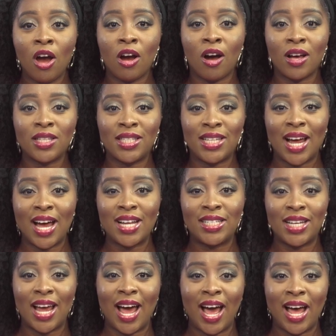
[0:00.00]

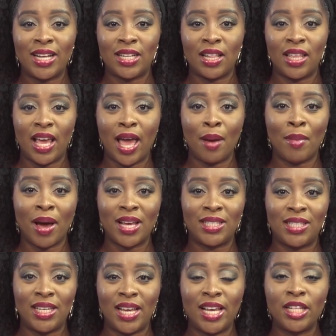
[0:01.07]
COSTAT, and the
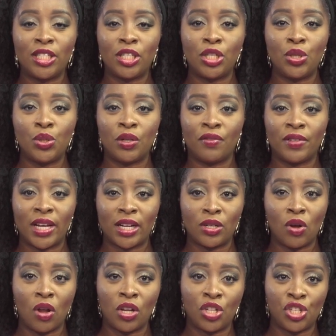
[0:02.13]
MIC Institute of
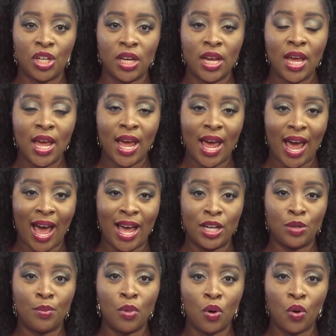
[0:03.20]
Technology,
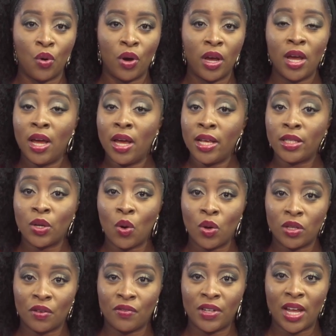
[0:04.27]
and more. His
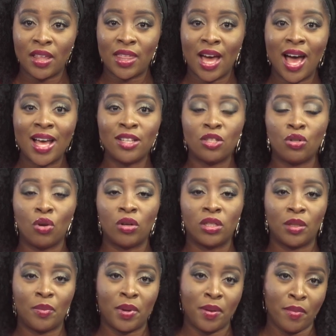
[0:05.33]
cause of death has
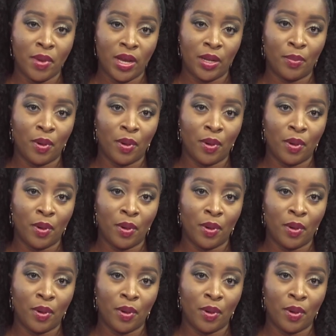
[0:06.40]
not been made